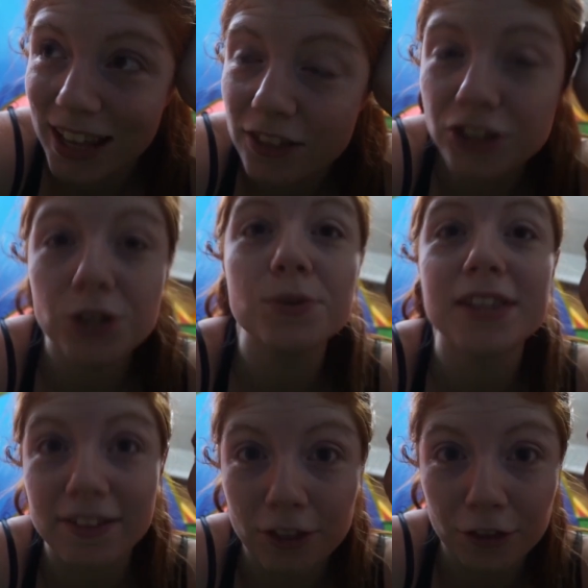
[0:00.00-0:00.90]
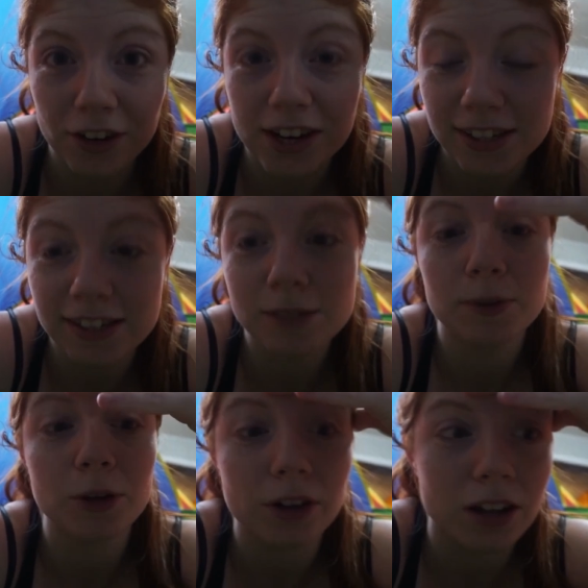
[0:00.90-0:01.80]
The twos and the threes, because this has
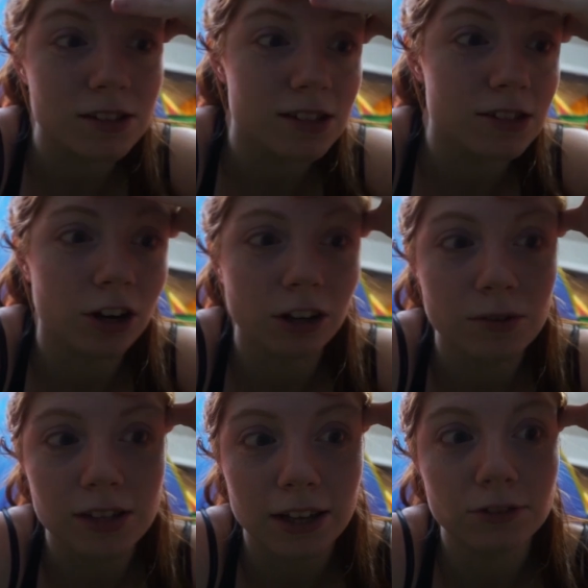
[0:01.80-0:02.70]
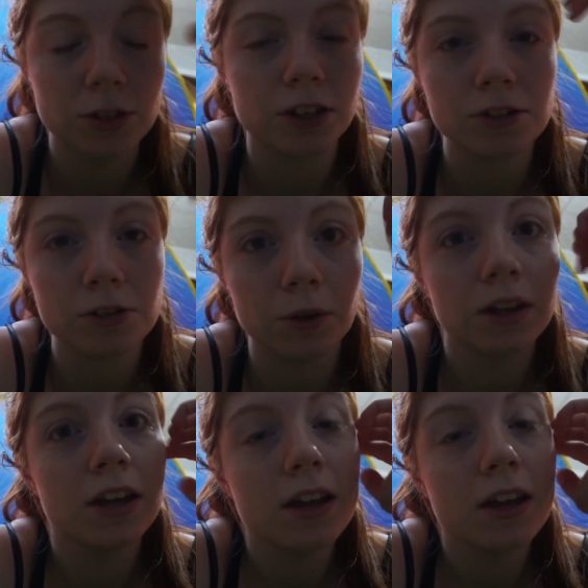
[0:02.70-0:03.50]
been going on since Carly was like 2 years old.